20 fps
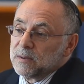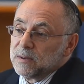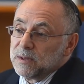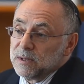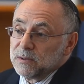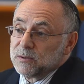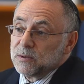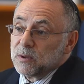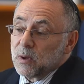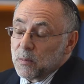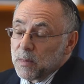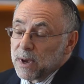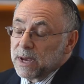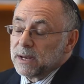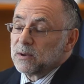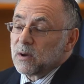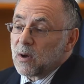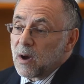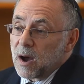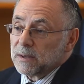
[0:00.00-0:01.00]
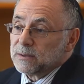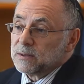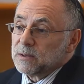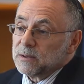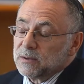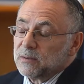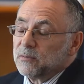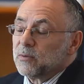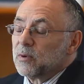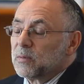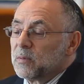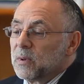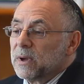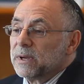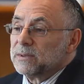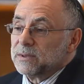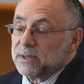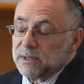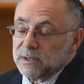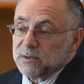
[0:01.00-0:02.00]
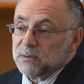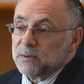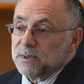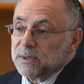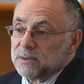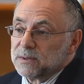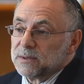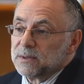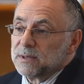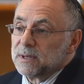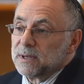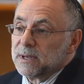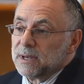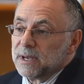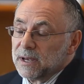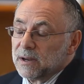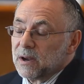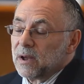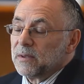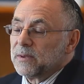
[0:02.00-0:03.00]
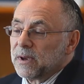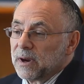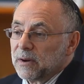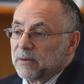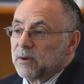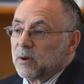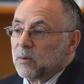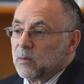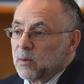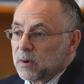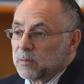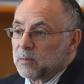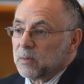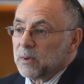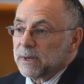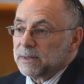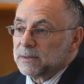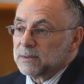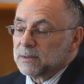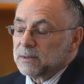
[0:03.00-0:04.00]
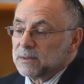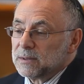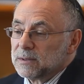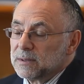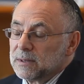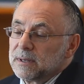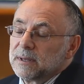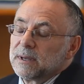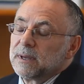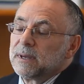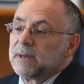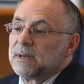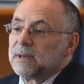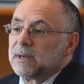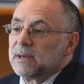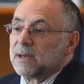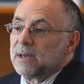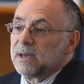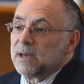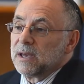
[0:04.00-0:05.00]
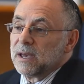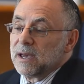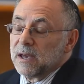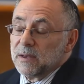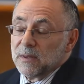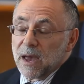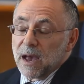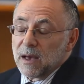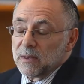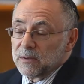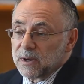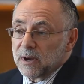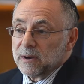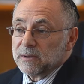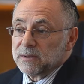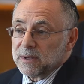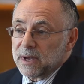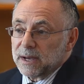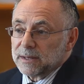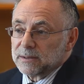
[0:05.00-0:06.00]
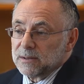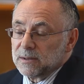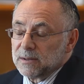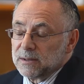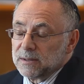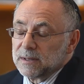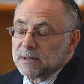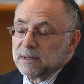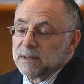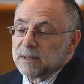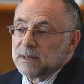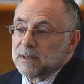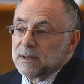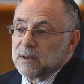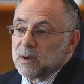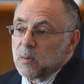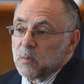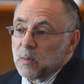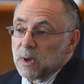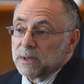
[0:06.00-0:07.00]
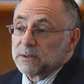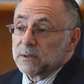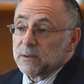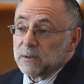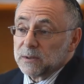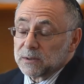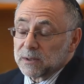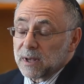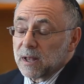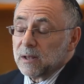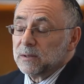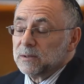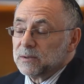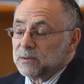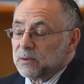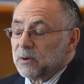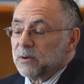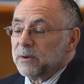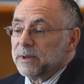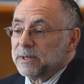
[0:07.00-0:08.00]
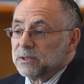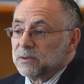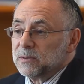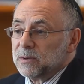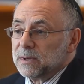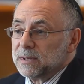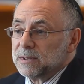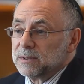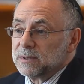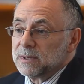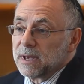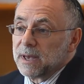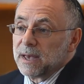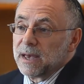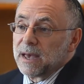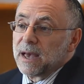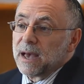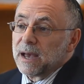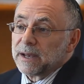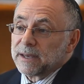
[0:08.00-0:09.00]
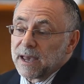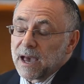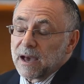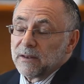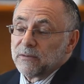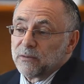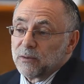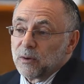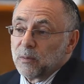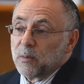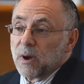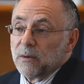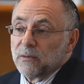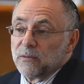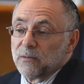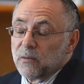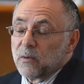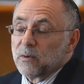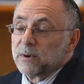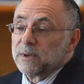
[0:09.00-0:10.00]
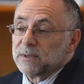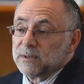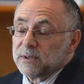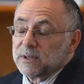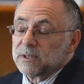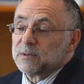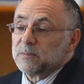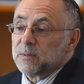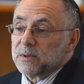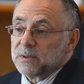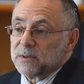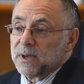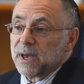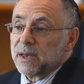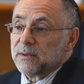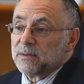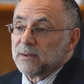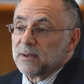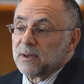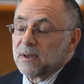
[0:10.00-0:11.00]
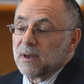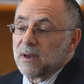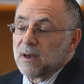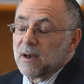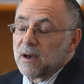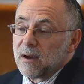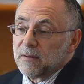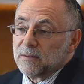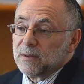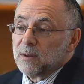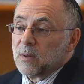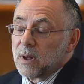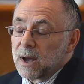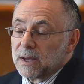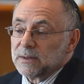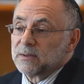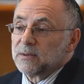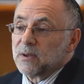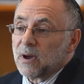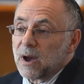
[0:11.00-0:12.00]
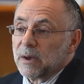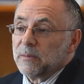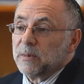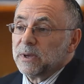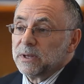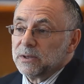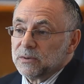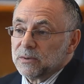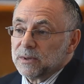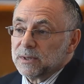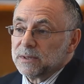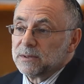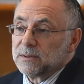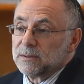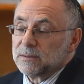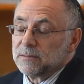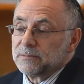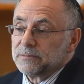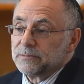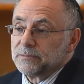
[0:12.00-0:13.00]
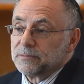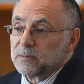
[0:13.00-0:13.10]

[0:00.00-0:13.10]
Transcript: These are the main causes of workplace injuries in Ontario workplaces. In the healthcare sector, musculoskeletal disorder injuries account for about 46% of the lost time injuries.